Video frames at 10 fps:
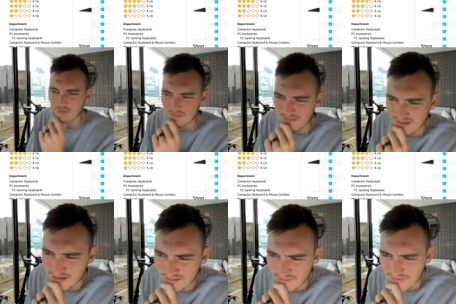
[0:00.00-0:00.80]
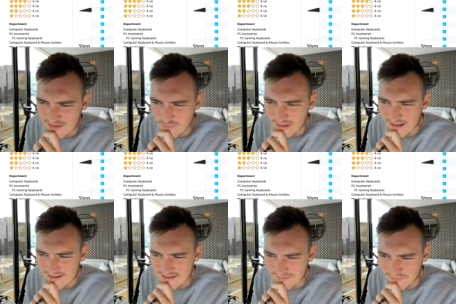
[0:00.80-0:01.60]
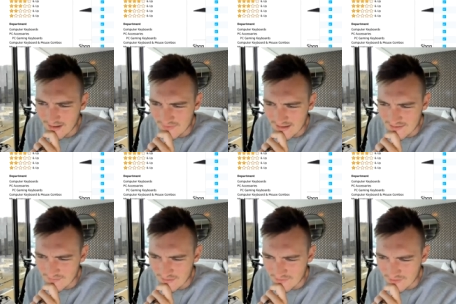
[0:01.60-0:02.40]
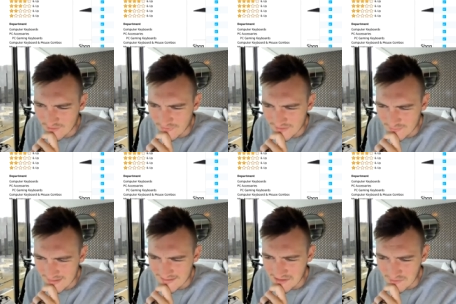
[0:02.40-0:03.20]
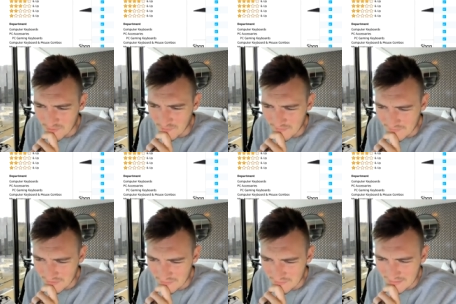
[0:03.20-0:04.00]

Uh, this one has five thousand revenue. This one has zero revenue.